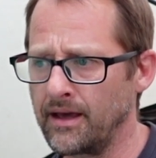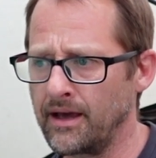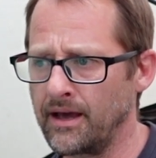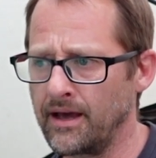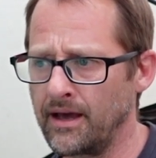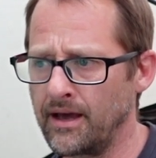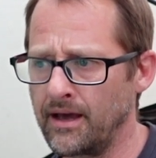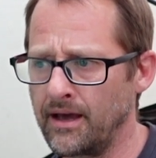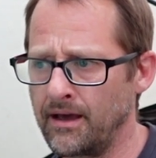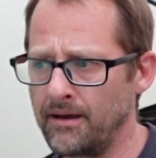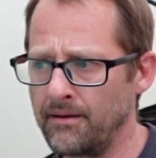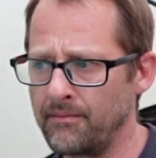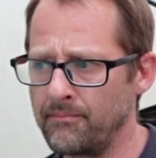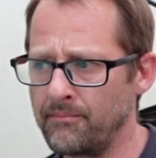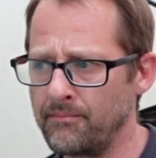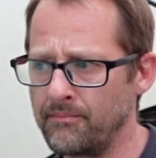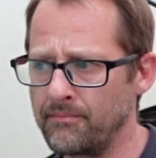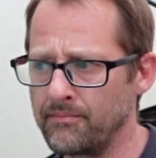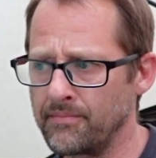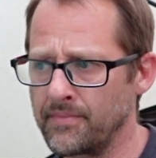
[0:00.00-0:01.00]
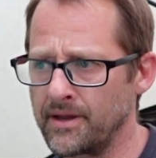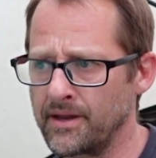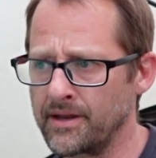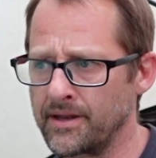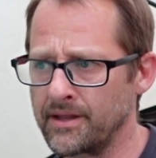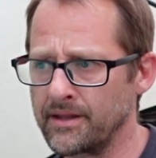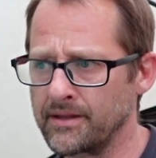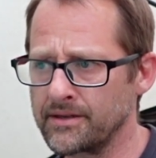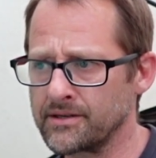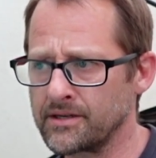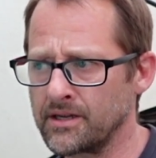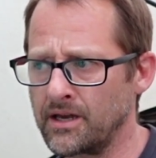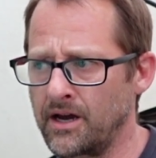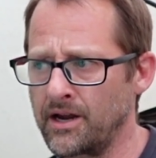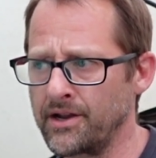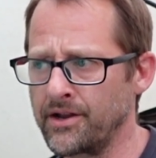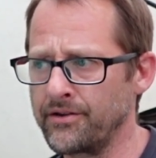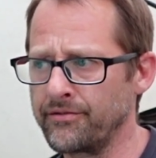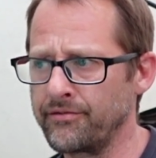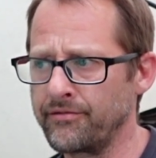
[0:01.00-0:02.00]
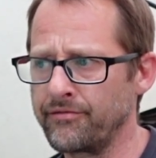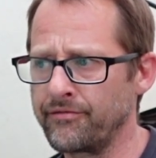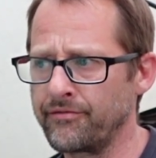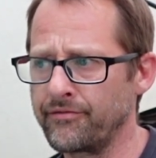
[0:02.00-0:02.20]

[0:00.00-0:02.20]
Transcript: And it's kind of...